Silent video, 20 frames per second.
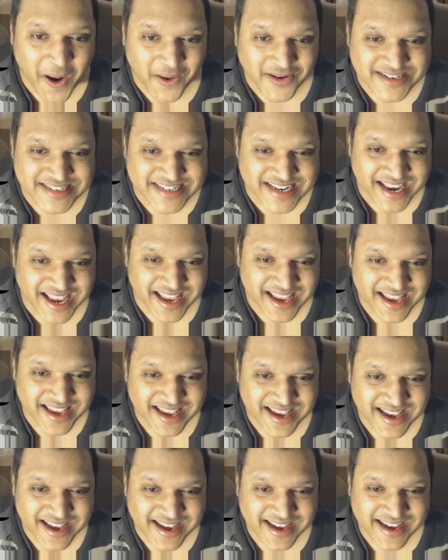Oh shit.
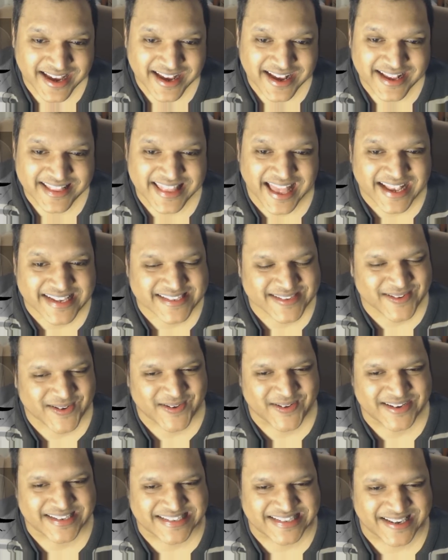That's
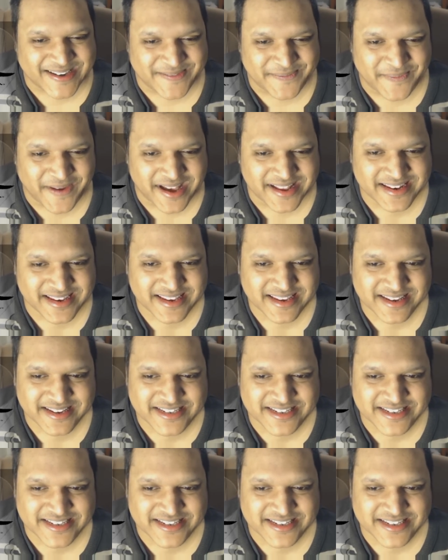awesome, man.